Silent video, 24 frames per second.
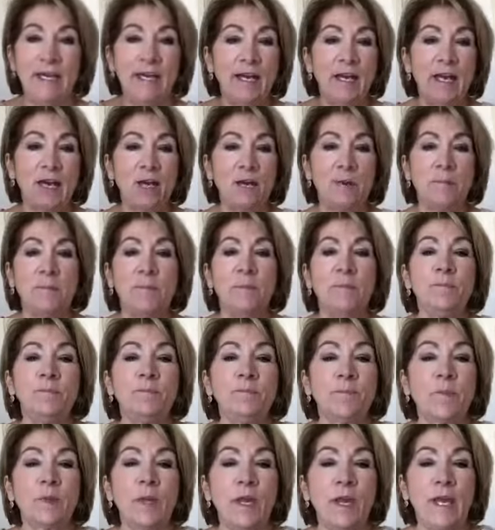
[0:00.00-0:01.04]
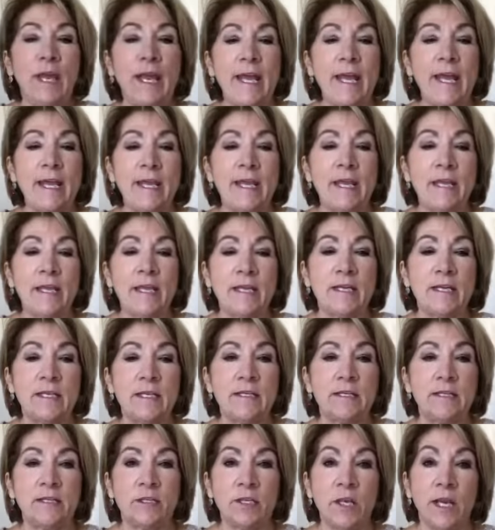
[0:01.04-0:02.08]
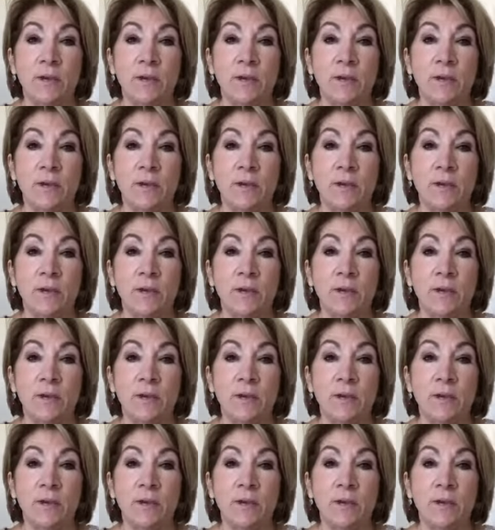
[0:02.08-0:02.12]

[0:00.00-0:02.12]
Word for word: Um, and